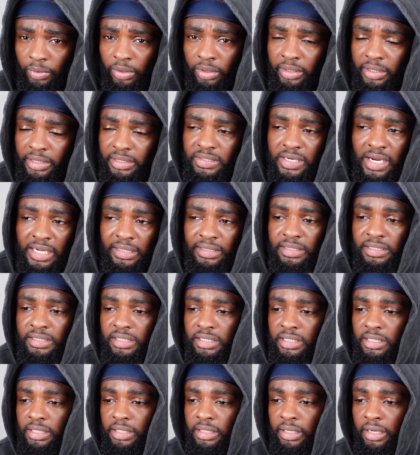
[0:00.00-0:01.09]
really excited to
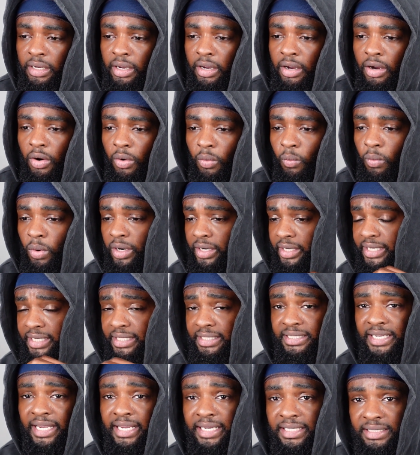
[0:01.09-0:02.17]
see where he
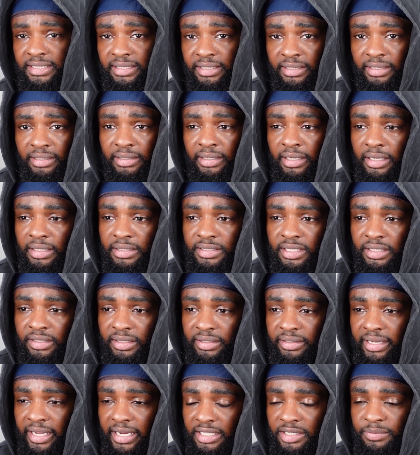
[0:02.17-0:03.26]
takes it to the
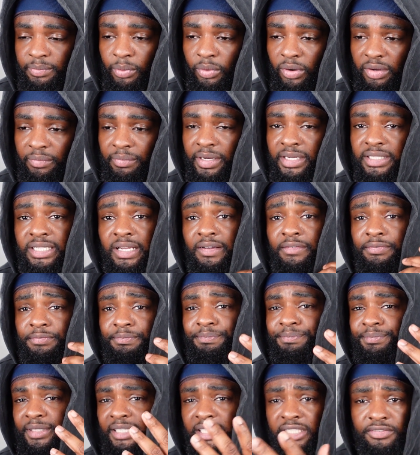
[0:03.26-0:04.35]
next point because
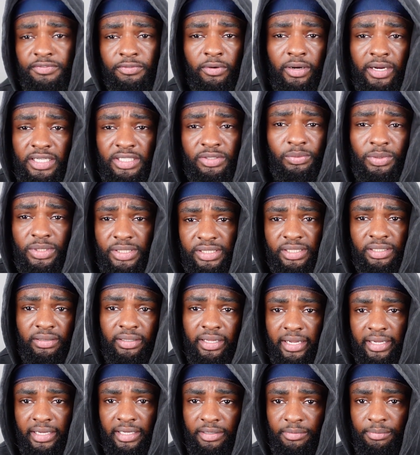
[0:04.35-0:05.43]
he's friends with
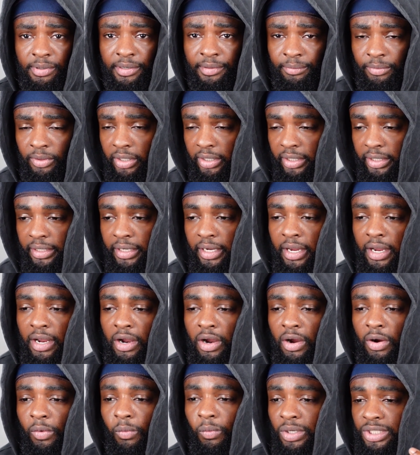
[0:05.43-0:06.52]
Salehi Bembury,
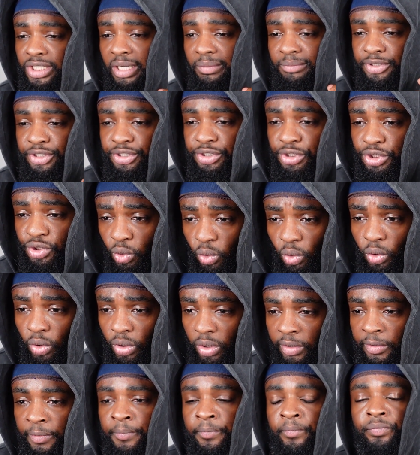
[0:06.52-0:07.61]
which I'm
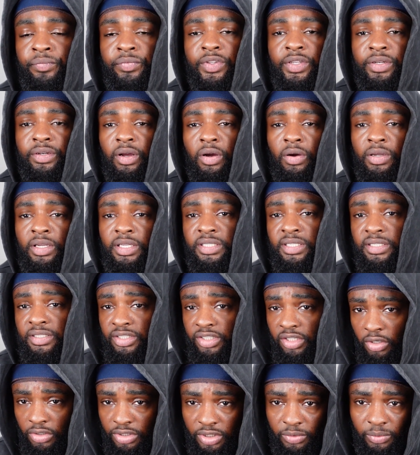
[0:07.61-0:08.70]
sure, you know, he's
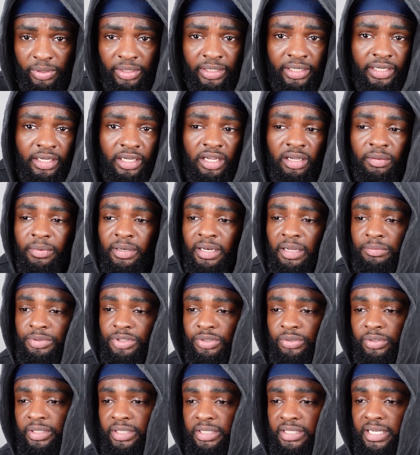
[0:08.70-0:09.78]
consulted with him, and I'm
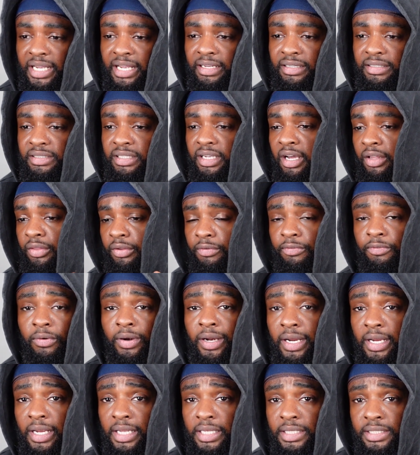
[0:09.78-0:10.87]
sure he has other
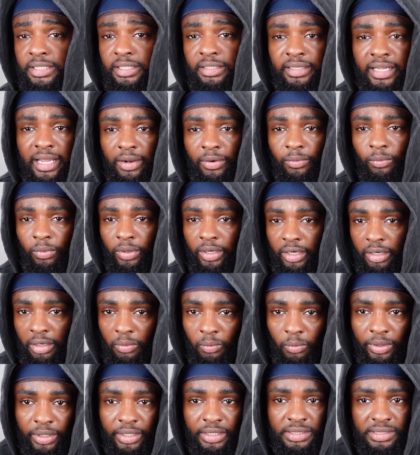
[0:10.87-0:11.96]
friends in that
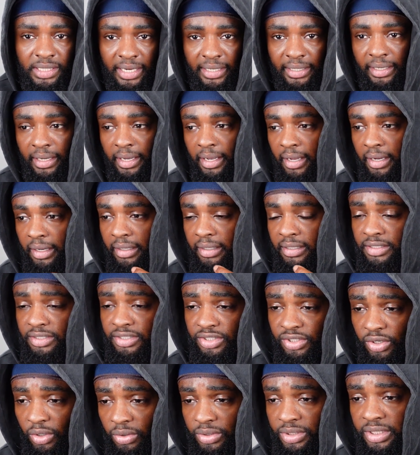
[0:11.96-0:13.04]
realm where he's like
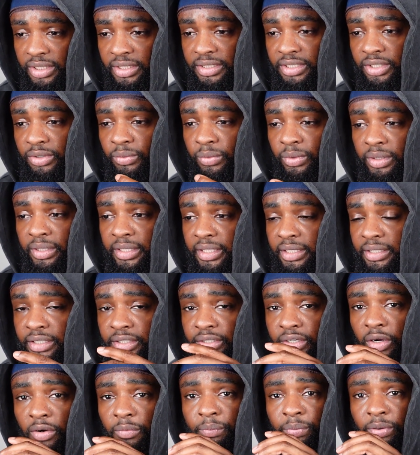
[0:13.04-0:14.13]
consulted to really, you
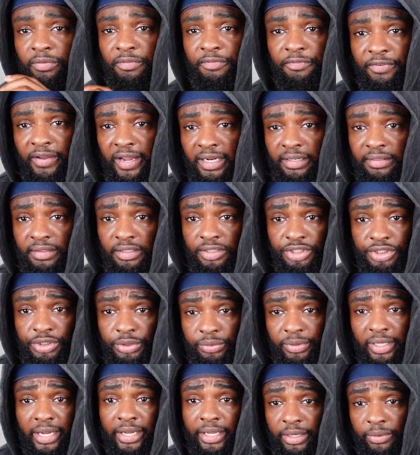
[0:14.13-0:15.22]
know, perfect the shoe
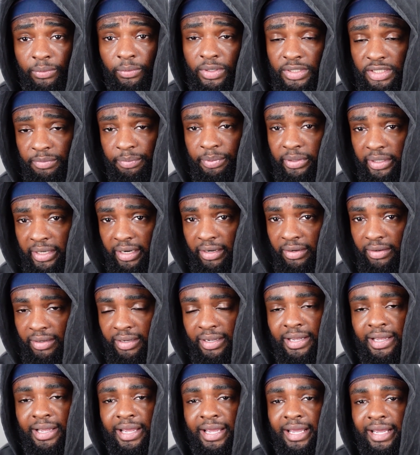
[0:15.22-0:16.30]
that he wants to put
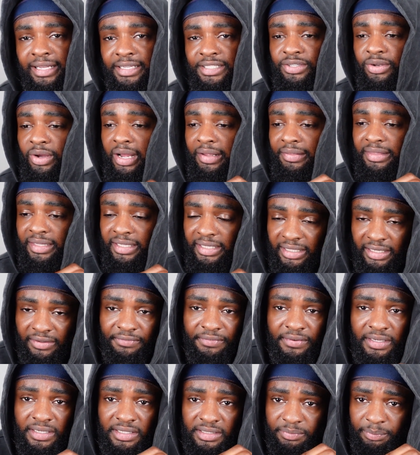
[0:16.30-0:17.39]
out. So I think
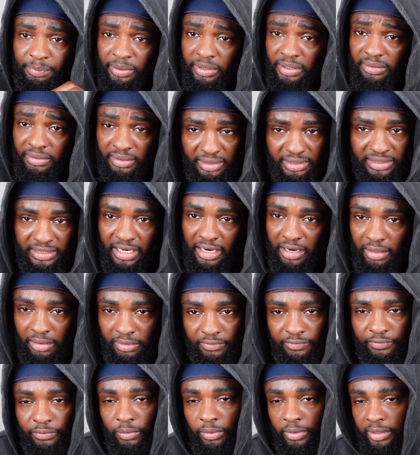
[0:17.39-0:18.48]
if he's putting this
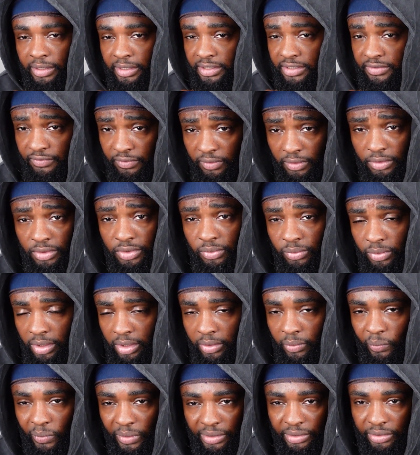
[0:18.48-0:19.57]
out for his first
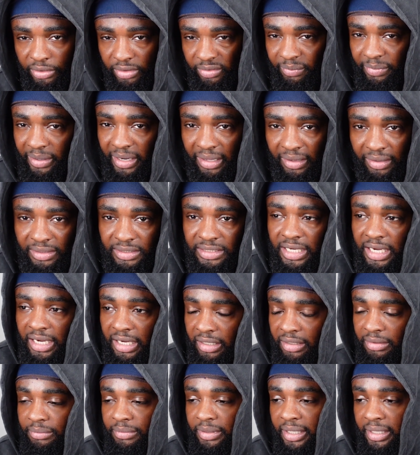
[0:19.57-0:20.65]
run with New Balance,
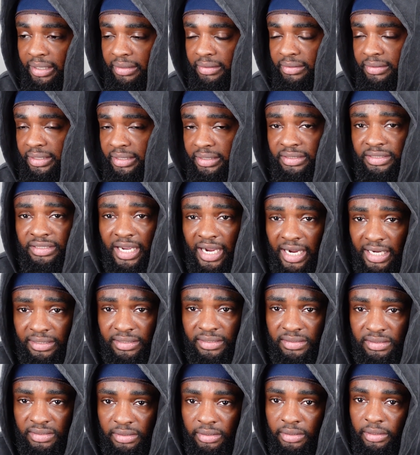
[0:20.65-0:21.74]
I am like excited to
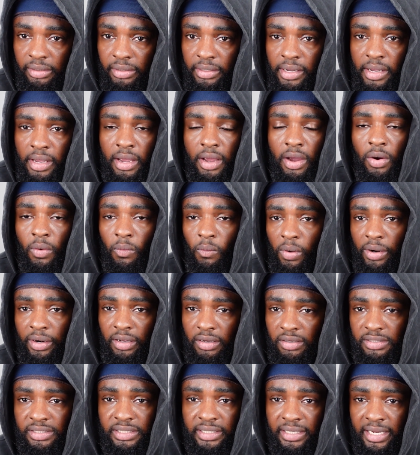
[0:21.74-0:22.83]
see what
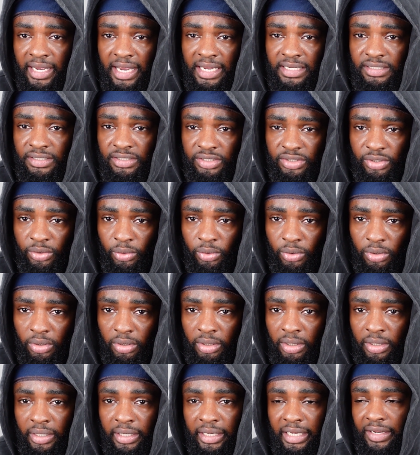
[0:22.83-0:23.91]
else he has in
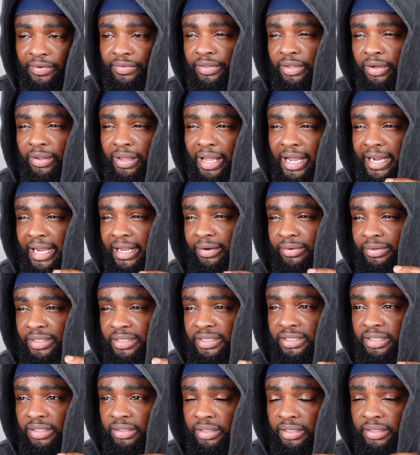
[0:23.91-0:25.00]
store. Even though like I don't
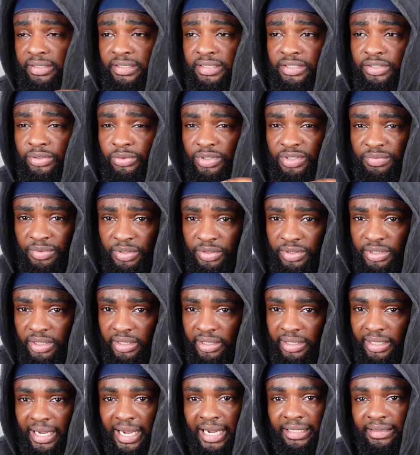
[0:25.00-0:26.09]
necessarily listen to his
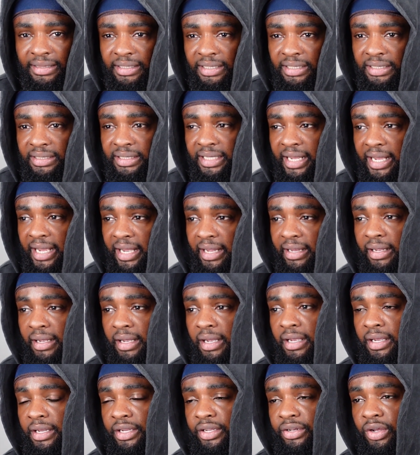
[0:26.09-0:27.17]
music, I think that,
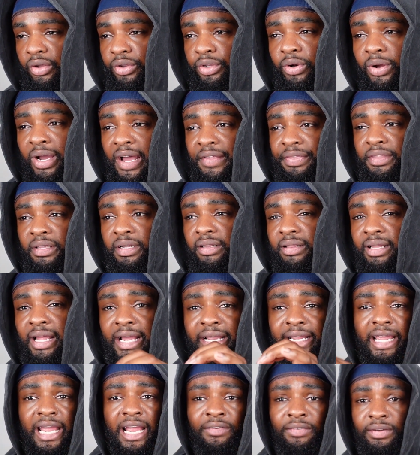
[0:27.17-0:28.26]
you know, you don't have to
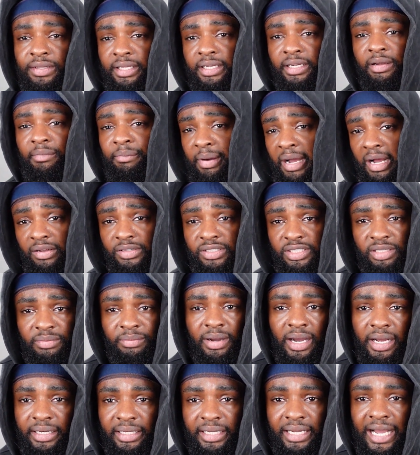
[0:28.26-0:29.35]
like everything about
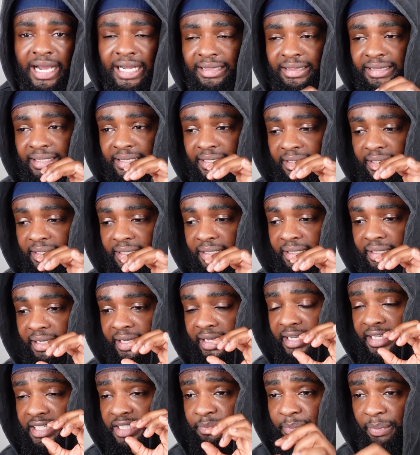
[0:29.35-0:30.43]
somebody. I think
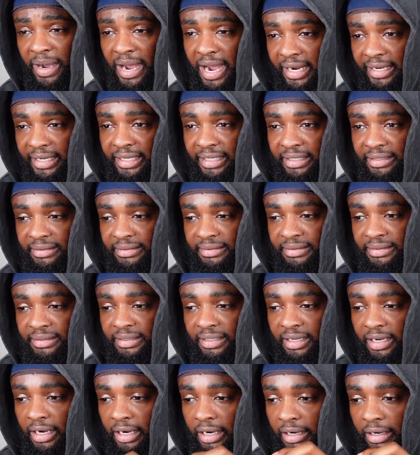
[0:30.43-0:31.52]
his pocket
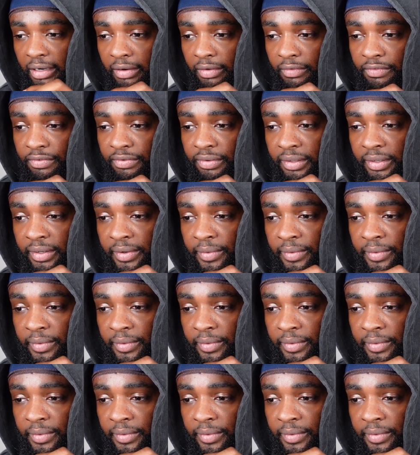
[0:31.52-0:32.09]
of